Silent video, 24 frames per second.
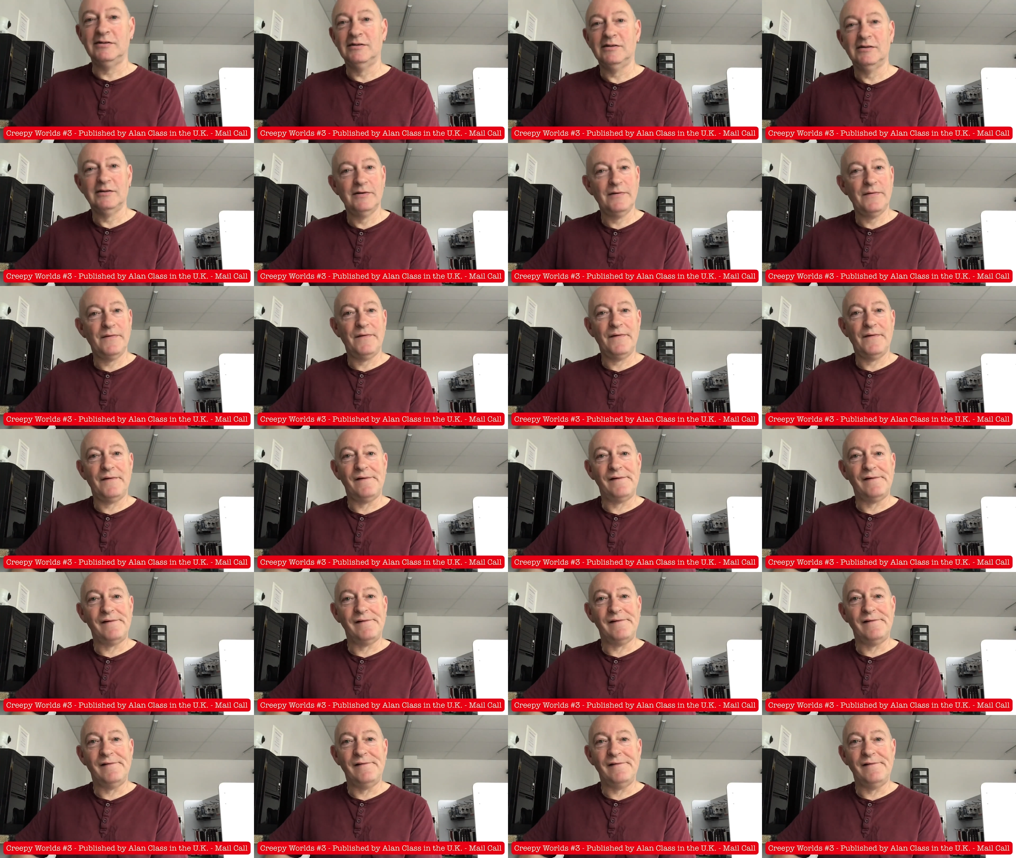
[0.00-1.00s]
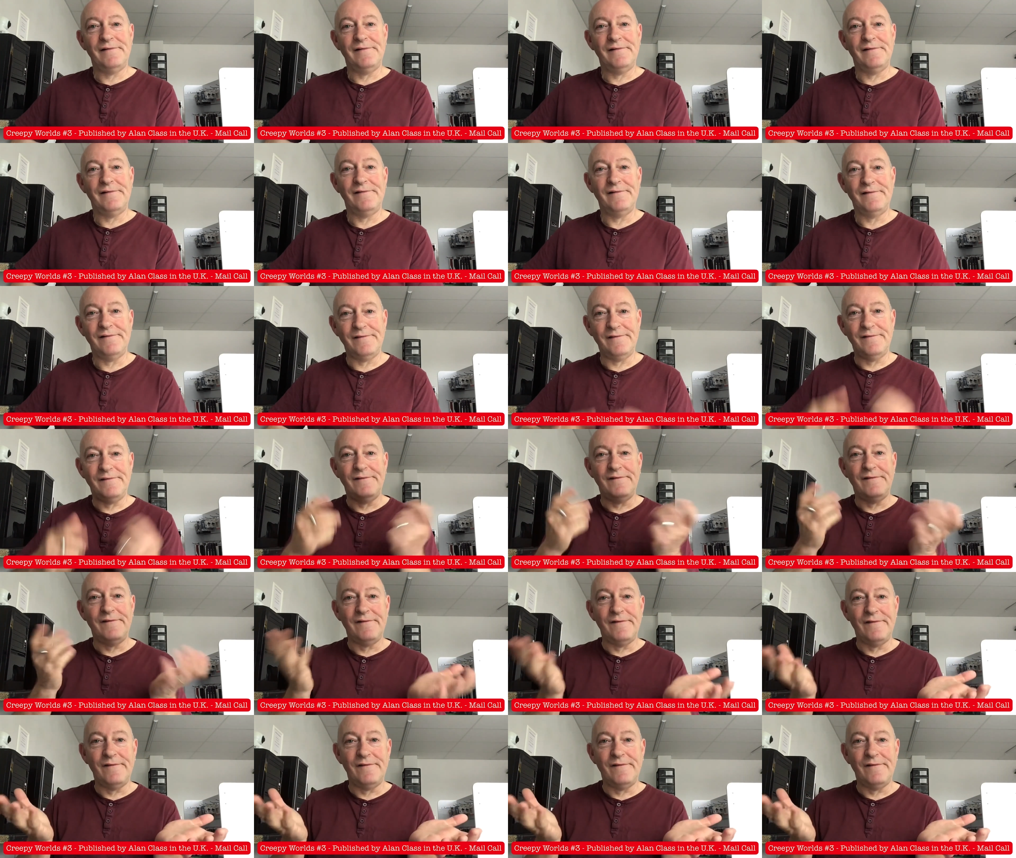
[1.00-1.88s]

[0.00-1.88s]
(no one is talking)